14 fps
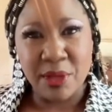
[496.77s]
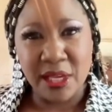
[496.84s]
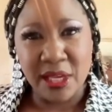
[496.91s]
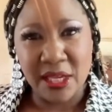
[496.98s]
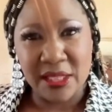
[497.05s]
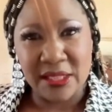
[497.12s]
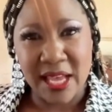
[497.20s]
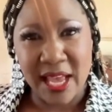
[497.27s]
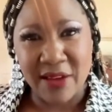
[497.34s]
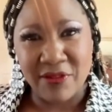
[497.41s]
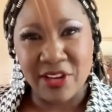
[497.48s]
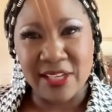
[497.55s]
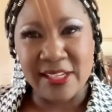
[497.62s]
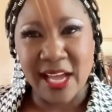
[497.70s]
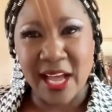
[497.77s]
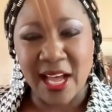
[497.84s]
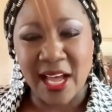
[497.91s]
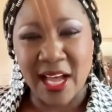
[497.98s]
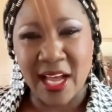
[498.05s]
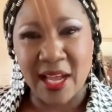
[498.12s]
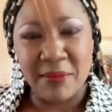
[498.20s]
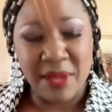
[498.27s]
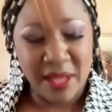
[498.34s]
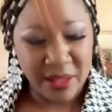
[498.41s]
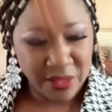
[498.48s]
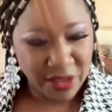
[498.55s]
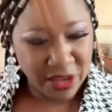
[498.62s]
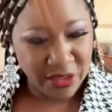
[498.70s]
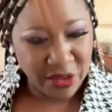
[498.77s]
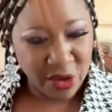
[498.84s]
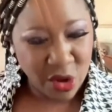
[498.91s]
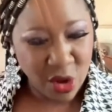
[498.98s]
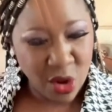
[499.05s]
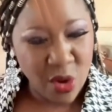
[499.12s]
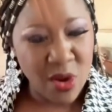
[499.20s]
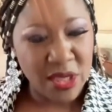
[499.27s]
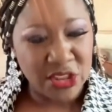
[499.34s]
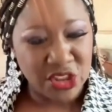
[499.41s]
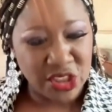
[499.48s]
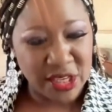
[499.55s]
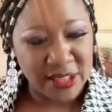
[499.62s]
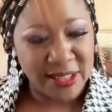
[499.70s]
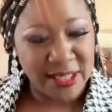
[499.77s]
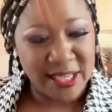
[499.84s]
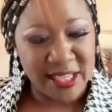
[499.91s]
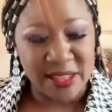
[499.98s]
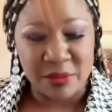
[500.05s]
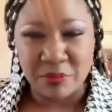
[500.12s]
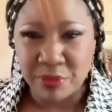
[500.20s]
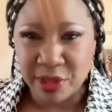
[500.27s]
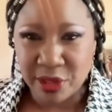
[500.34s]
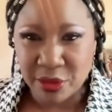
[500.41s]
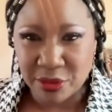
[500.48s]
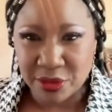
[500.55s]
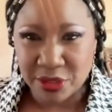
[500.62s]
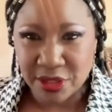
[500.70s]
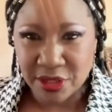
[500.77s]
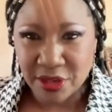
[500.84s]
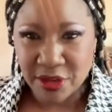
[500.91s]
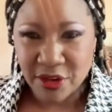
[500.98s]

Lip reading: Because every time the whole agenda is built